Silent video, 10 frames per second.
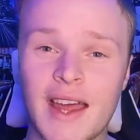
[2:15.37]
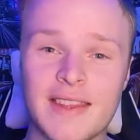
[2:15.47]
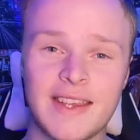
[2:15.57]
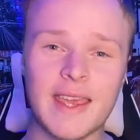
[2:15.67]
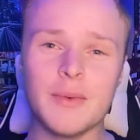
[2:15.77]
And
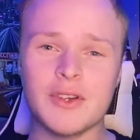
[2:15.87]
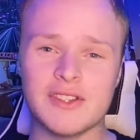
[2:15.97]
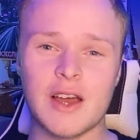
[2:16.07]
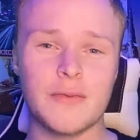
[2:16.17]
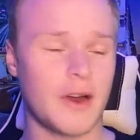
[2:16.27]
the keyboard
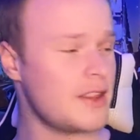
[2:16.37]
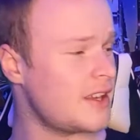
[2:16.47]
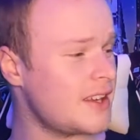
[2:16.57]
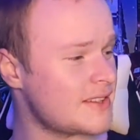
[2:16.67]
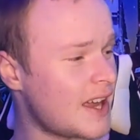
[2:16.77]
itself, I
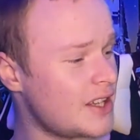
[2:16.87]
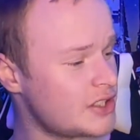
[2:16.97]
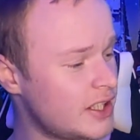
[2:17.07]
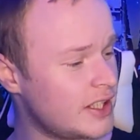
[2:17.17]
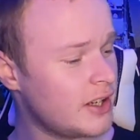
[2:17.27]
think, is
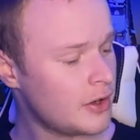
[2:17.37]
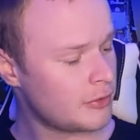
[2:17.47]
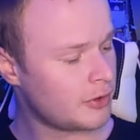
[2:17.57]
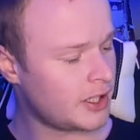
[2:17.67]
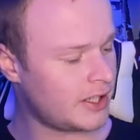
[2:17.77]
actually
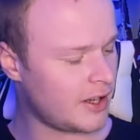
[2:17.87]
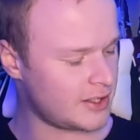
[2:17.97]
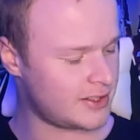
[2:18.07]
really nice.